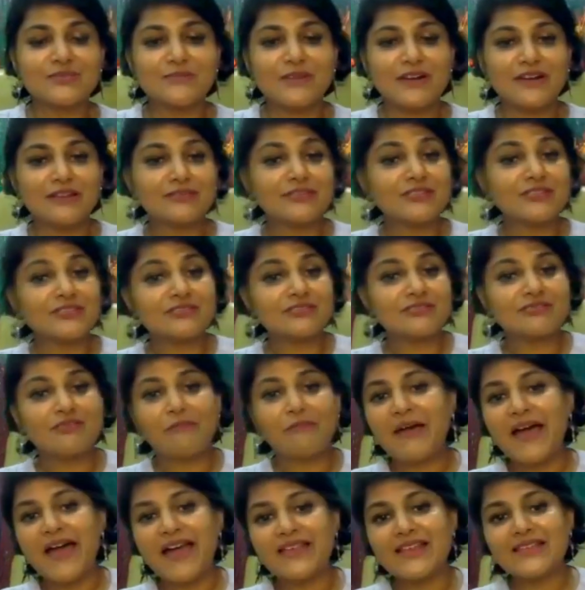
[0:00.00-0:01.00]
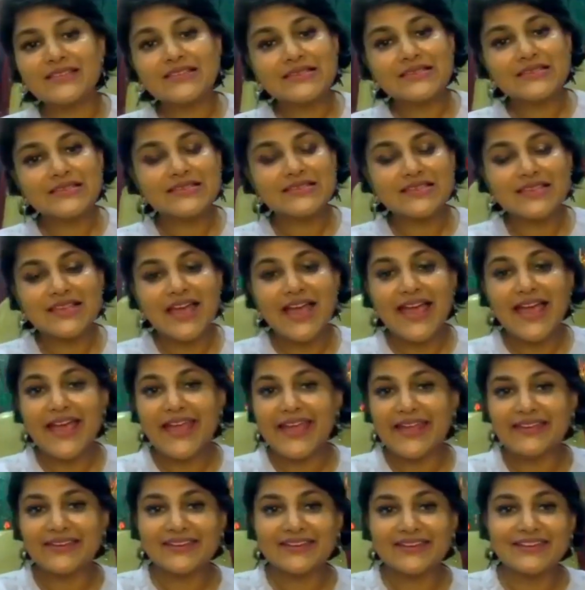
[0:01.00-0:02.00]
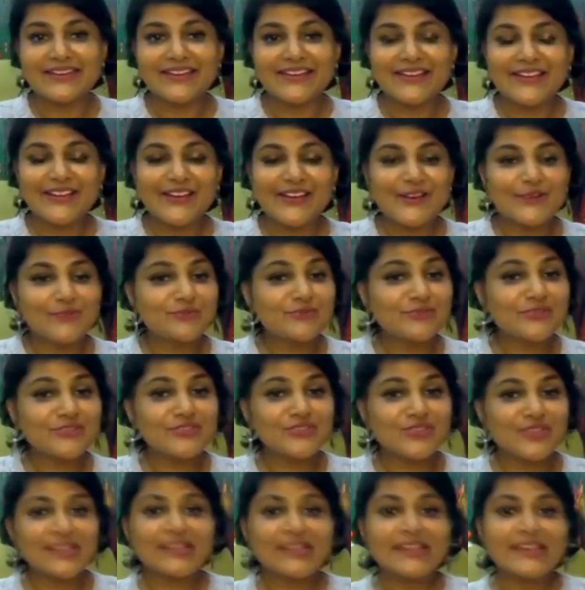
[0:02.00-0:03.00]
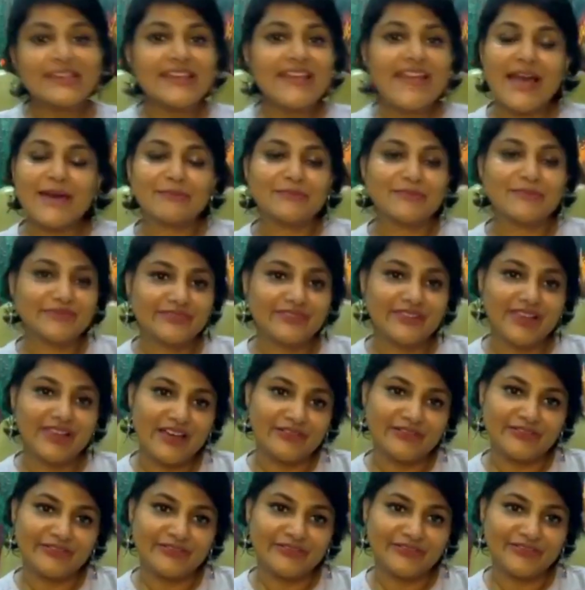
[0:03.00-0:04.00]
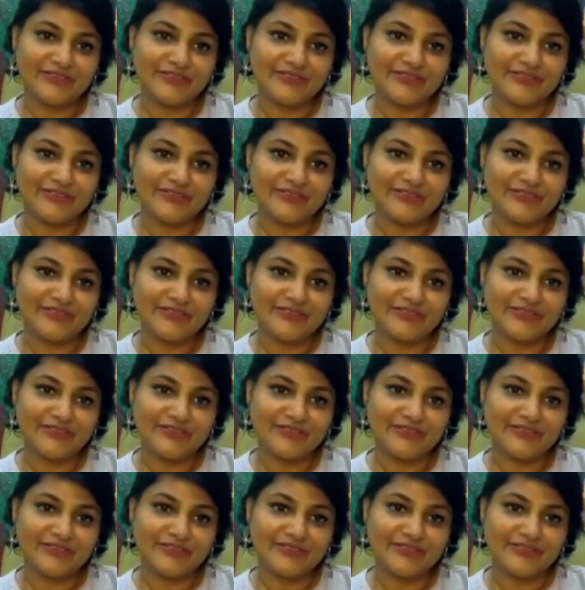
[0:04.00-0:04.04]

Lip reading: about romance and bridging the gap of love.